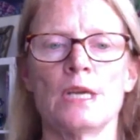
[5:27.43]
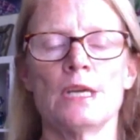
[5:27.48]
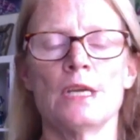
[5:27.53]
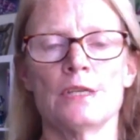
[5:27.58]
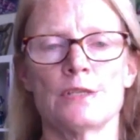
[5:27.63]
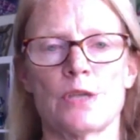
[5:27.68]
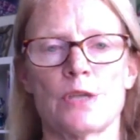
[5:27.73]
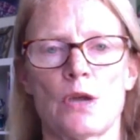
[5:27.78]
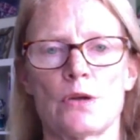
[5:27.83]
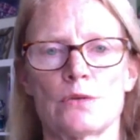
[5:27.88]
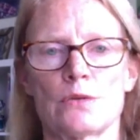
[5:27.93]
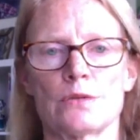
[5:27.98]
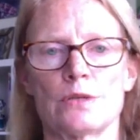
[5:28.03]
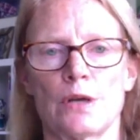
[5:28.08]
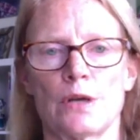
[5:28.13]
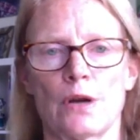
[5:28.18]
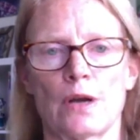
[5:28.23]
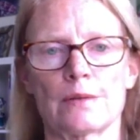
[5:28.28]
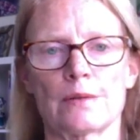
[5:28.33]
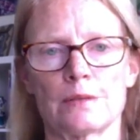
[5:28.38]
So, I'm
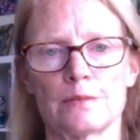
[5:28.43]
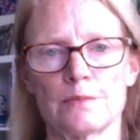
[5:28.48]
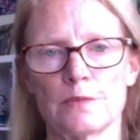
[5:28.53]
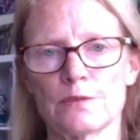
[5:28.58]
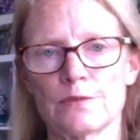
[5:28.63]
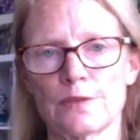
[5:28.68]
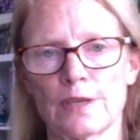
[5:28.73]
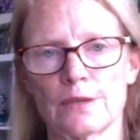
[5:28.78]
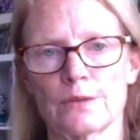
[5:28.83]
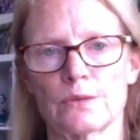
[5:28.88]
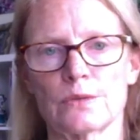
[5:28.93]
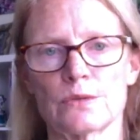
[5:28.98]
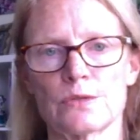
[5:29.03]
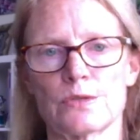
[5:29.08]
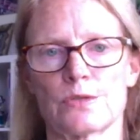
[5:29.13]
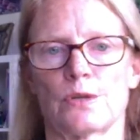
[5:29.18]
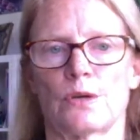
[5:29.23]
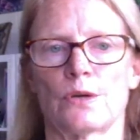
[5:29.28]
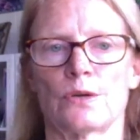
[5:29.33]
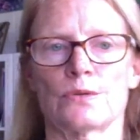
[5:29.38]
going to move that
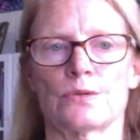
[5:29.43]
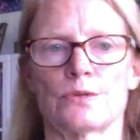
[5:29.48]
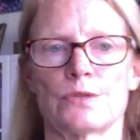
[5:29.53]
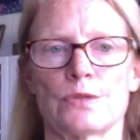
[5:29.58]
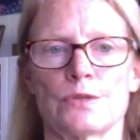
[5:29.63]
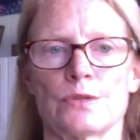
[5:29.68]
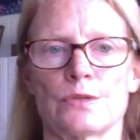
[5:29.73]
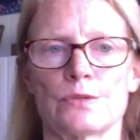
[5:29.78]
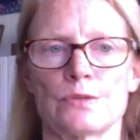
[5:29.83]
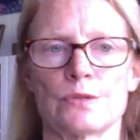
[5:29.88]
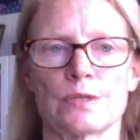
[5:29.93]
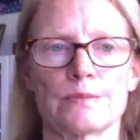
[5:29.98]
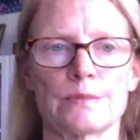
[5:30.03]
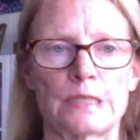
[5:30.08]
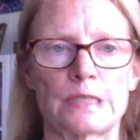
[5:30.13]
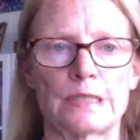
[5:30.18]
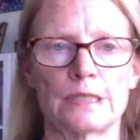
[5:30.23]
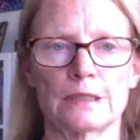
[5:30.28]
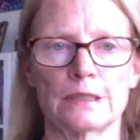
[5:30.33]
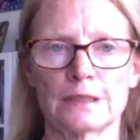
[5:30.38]
horse on to
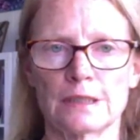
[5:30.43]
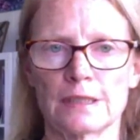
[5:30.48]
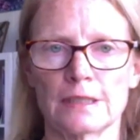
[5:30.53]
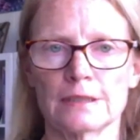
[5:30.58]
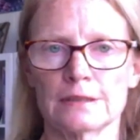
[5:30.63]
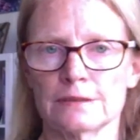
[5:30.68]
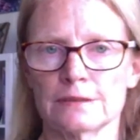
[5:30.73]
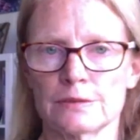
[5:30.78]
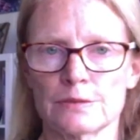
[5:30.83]
somebody younger